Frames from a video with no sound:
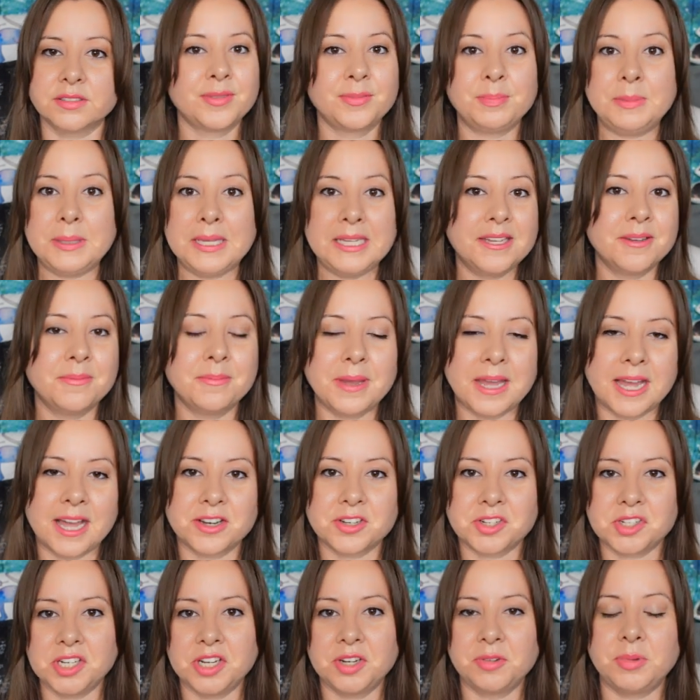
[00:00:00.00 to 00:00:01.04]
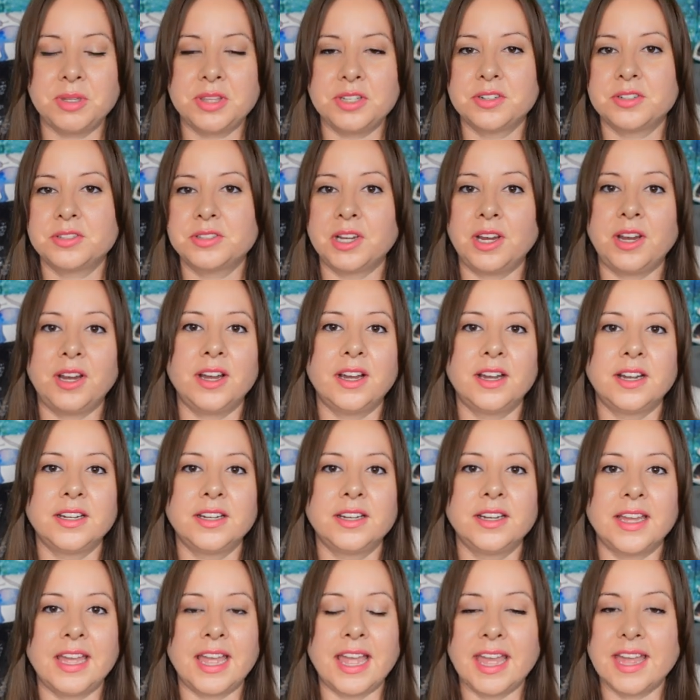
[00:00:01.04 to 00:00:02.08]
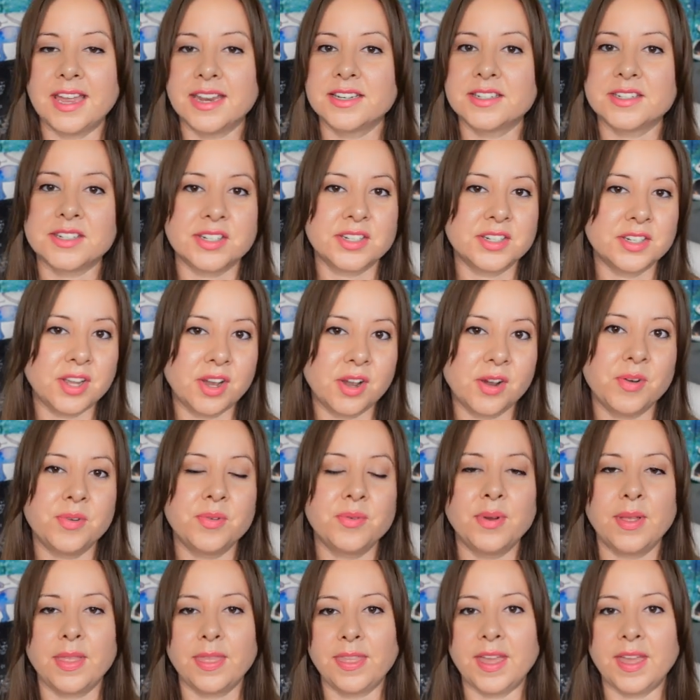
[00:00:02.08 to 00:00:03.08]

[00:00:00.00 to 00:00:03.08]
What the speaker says: Be compassionate with your dog and know